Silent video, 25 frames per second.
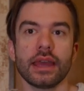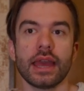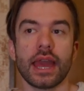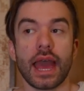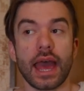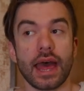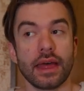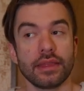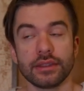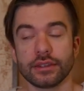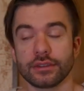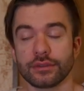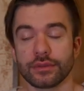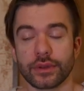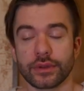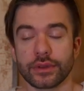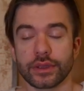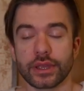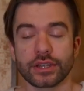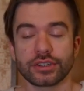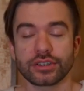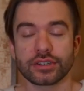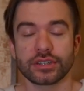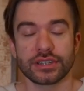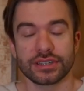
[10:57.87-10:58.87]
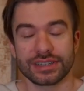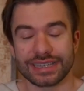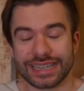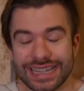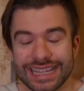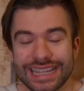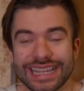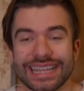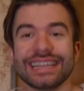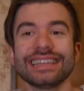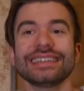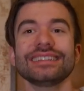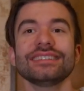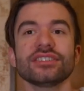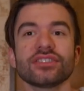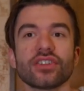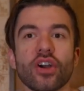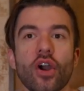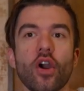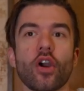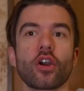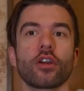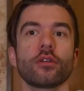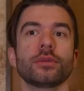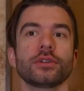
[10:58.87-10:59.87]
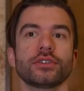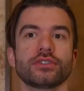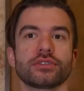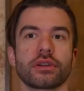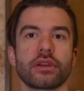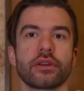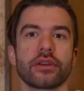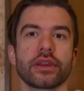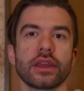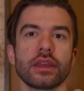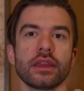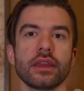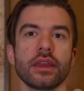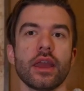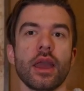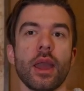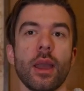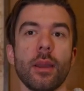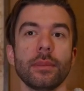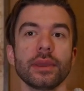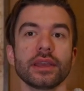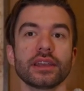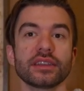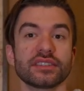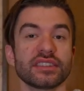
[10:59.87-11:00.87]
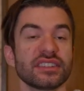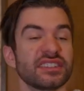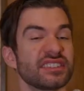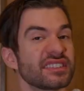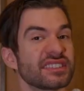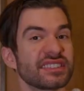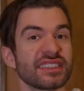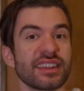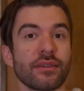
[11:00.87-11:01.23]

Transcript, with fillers: And this variation is arbitrary because it doesn't